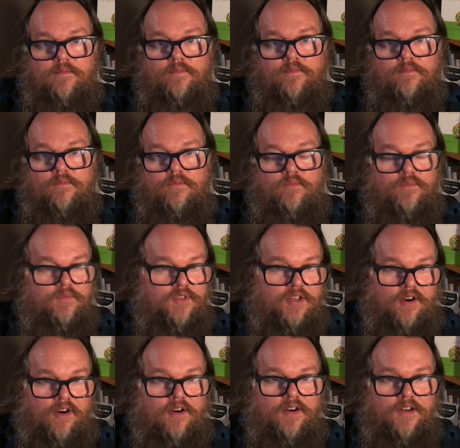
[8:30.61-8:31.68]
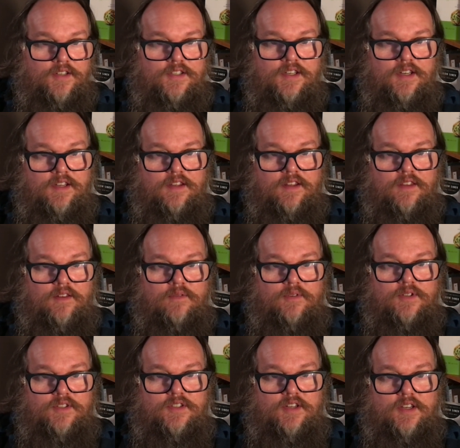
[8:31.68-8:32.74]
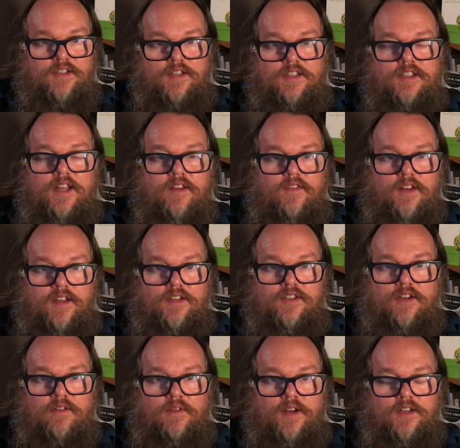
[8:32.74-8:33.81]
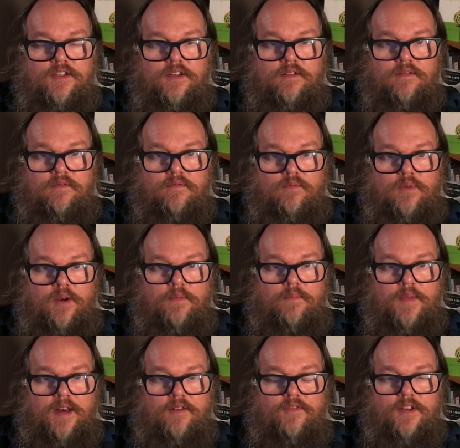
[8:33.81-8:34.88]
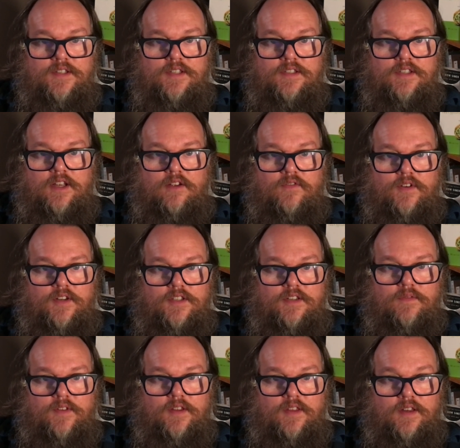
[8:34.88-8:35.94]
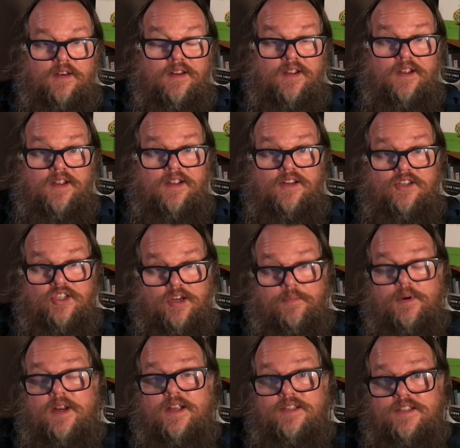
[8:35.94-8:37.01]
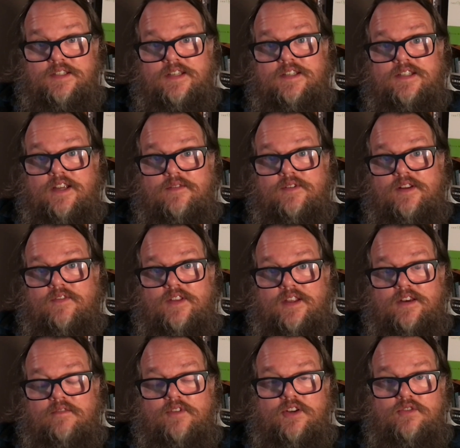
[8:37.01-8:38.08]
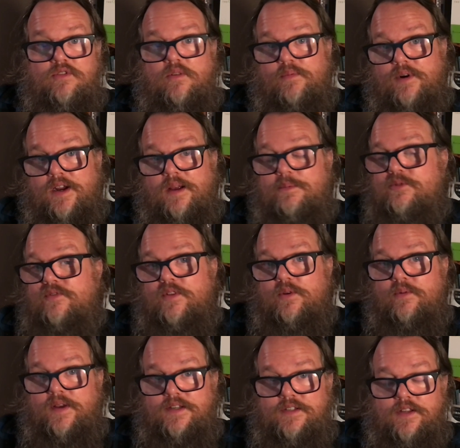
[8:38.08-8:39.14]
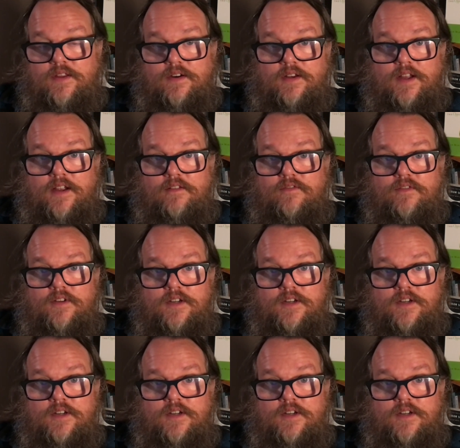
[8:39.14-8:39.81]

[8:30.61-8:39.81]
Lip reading: It's hard to see that there was just a safety consideration when it manifests itself into something that jeopardizes the safety of the individual, perhaps for the rest of their life.